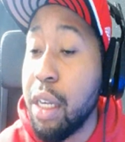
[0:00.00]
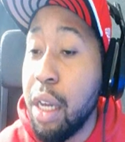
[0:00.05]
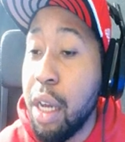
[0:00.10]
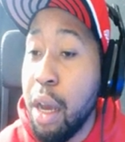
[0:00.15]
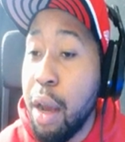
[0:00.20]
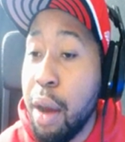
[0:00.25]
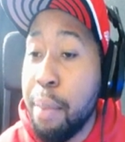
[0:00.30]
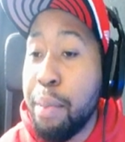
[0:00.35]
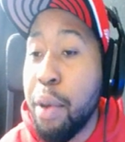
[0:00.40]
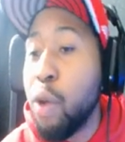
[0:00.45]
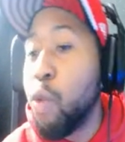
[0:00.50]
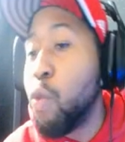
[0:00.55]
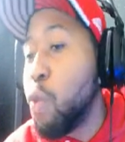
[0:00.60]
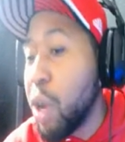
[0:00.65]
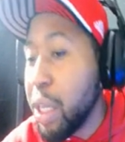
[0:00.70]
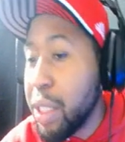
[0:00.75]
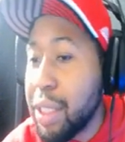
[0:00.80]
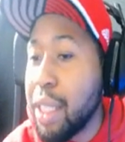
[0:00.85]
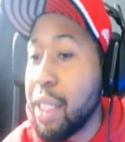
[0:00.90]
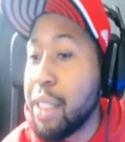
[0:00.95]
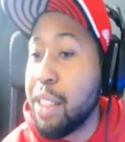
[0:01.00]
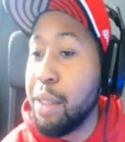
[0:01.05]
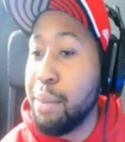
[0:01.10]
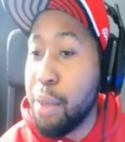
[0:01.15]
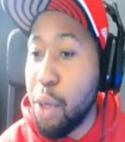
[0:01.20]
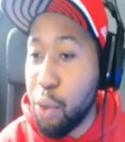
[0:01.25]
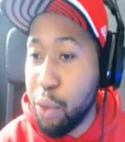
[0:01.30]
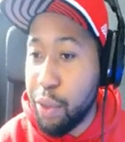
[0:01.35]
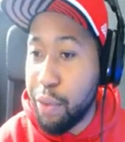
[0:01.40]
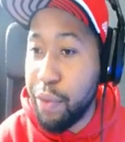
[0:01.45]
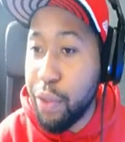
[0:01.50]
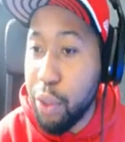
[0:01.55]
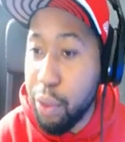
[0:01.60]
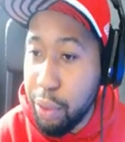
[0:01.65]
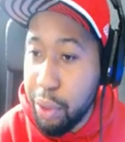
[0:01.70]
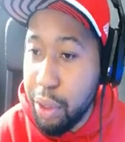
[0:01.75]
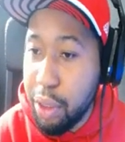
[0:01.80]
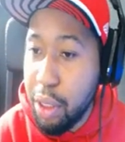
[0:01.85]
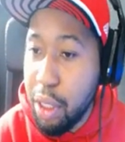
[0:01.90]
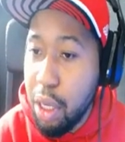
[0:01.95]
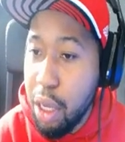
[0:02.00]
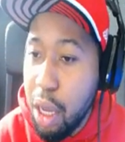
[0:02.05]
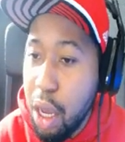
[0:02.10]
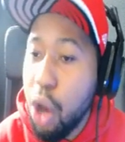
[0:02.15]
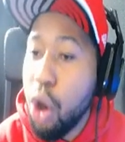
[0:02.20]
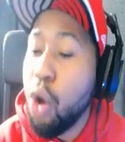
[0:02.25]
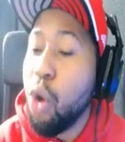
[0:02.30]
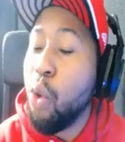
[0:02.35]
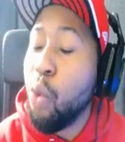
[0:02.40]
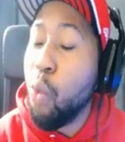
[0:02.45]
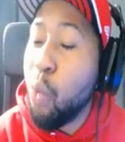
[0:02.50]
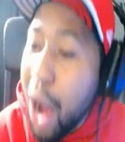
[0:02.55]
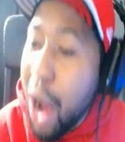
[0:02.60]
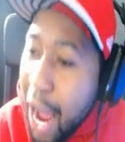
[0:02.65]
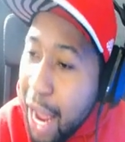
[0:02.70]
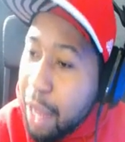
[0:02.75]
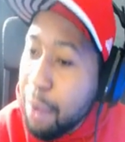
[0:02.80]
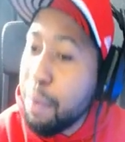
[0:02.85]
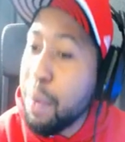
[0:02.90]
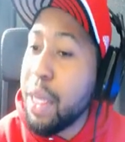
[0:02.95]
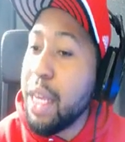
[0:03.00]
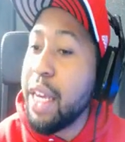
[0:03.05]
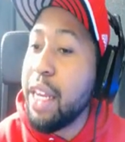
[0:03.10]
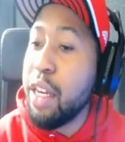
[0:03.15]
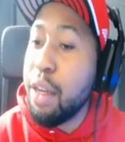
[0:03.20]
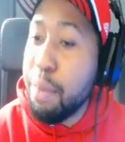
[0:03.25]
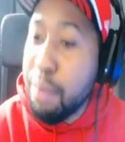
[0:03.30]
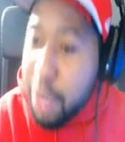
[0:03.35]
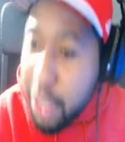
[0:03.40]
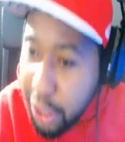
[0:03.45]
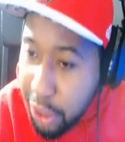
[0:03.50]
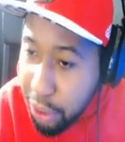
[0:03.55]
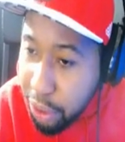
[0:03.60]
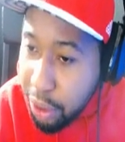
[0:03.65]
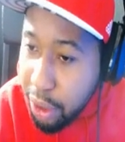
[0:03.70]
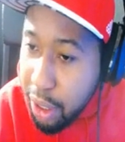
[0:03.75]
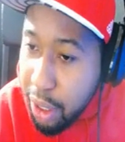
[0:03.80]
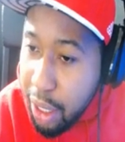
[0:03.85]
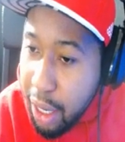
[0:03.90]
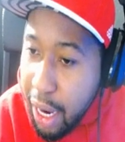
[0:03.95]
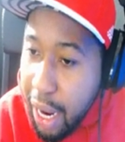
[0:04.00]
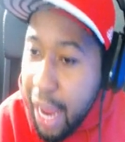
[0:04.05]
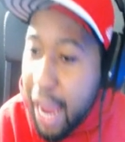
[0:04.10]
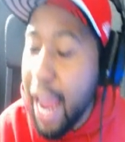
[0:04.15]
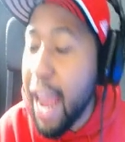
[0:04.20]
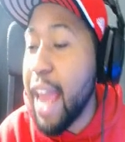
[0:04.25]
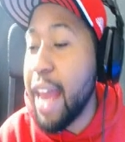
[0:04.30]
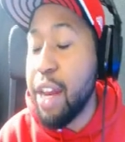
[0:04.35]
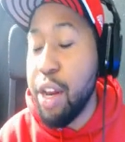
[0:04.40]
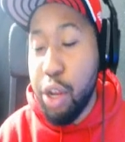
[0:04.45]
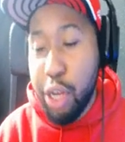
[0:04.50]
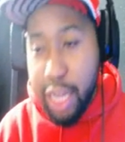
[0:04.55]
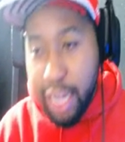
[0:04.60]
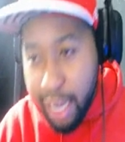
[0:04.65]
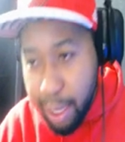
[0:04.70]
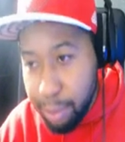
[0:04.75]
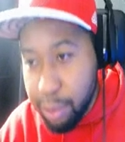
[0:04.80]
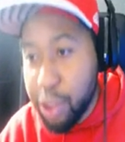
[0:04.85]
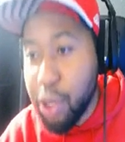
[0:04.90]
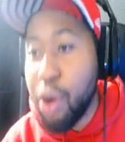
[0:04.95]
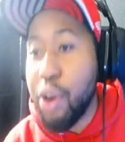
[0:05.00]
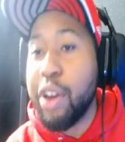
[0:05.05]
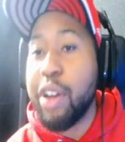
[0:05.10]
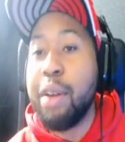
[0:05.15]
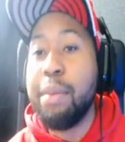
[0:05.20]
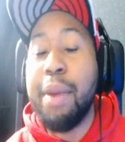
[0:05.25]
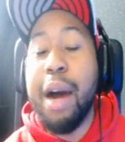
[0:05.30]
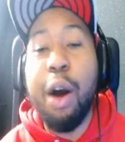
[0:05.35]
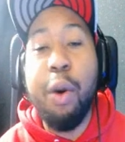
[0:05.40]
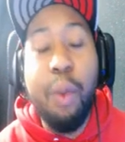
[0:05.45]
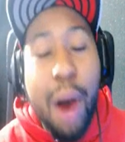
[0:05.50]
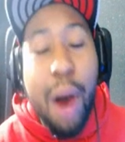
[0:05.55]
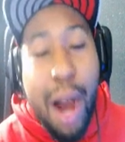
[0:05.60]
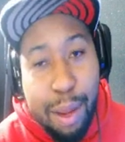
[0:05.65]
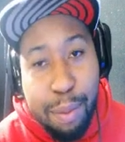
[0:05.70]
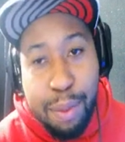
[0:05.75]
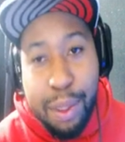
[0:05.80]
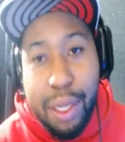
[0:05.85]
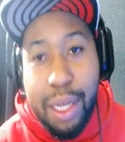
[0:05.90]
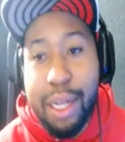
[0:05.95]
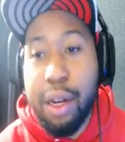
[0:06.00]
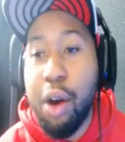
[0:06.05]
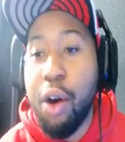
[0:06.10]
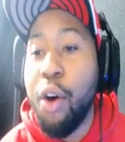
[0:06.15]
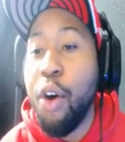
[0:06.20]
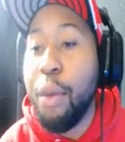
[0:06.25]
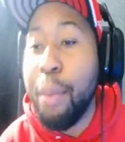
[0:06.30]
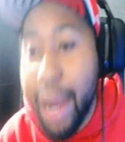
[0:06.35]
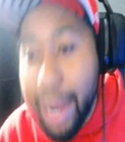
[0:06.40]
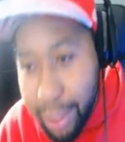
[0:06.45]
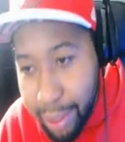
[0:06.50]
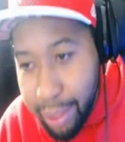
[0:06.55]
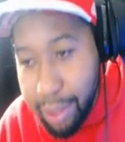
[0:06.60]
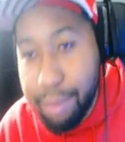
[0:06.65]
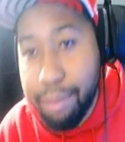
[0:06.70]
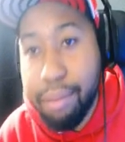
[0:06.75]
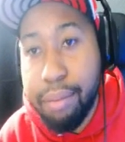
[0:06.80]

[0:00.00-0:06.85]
But what does the most views? YB and Namir, and him talking about YB and Almighty.